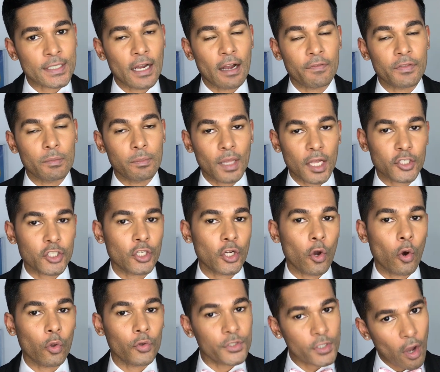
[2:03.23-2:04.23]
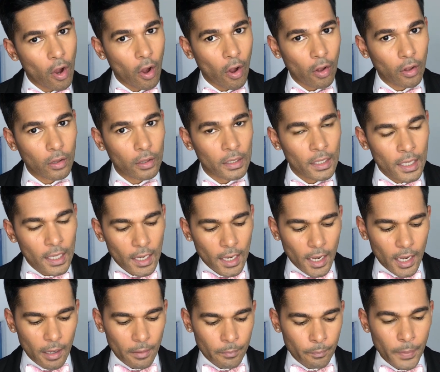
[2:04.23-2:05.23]
of the blush and gold doll,
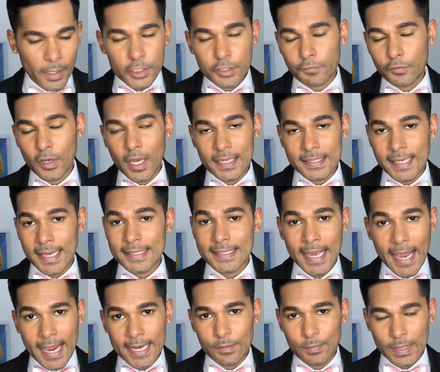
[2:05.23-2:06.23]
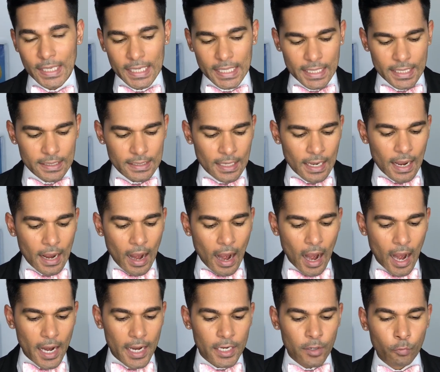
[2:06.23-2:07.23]
um, a bunch of you guys had tagged me in it,
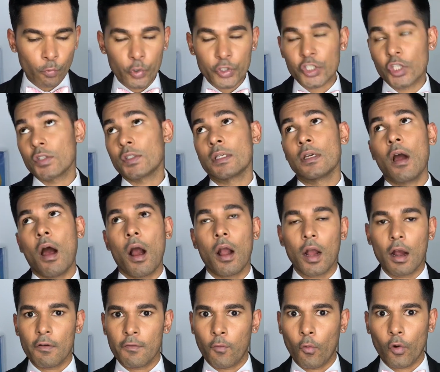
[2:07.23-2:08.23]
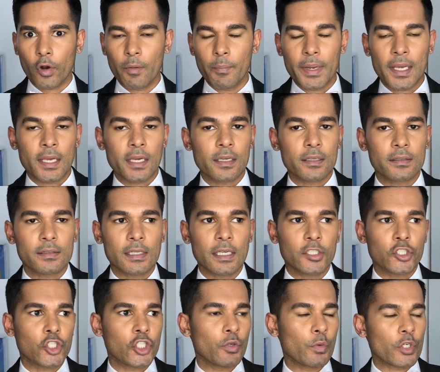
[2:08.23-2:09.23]
I was just gaga for it because
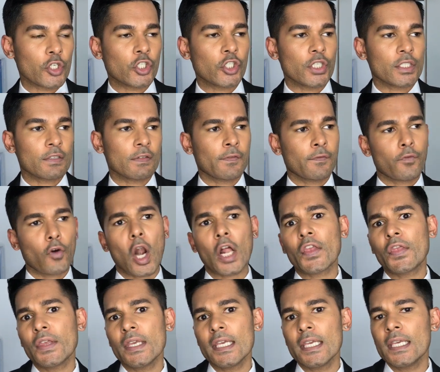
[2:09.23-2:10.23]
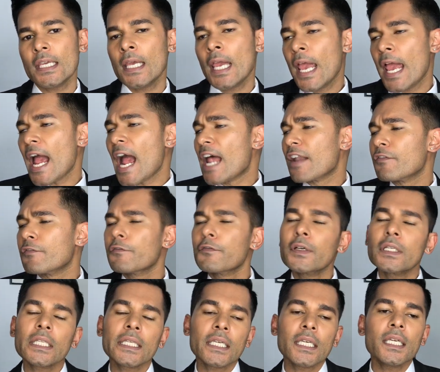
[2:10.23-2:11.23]
she was just frothy and
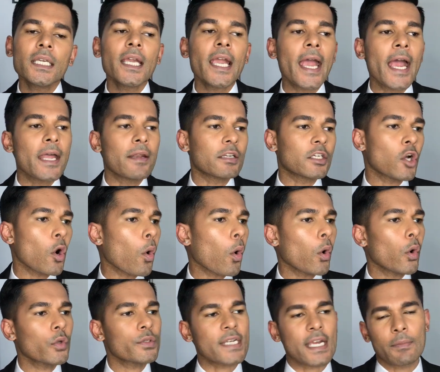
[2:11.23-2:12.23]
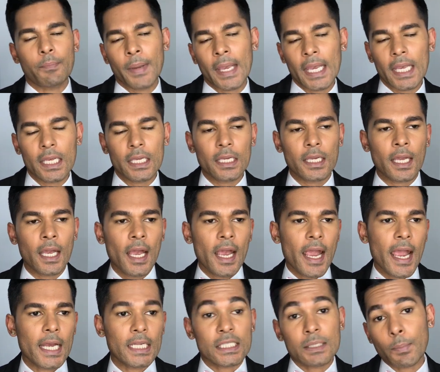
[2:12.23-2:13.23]
frilly and gold and pink
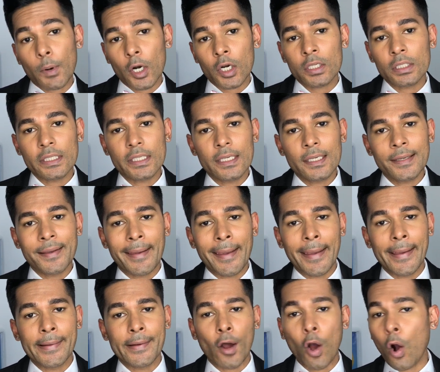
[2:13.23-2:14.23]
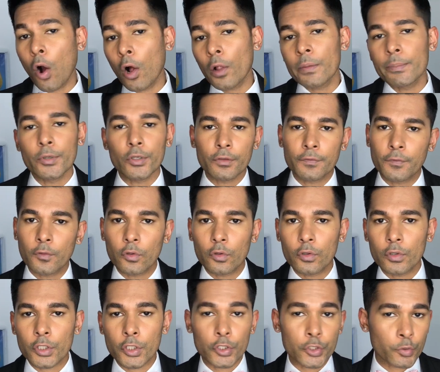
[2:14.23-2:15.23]
and sparkly and all the
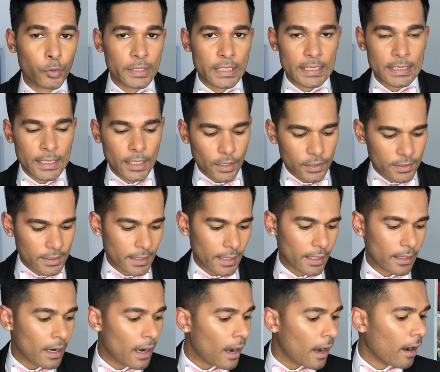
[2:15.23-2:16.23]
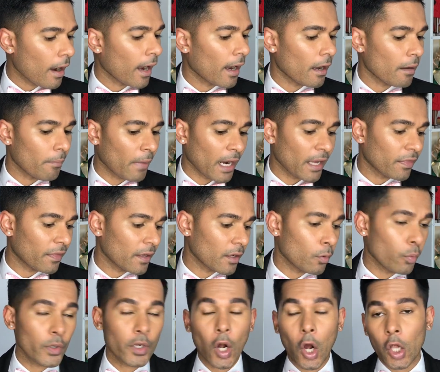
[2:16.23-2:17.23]
beautiful couture details that um, I think
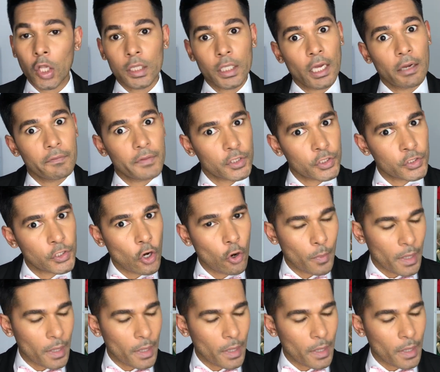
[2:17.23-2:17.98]
we all love so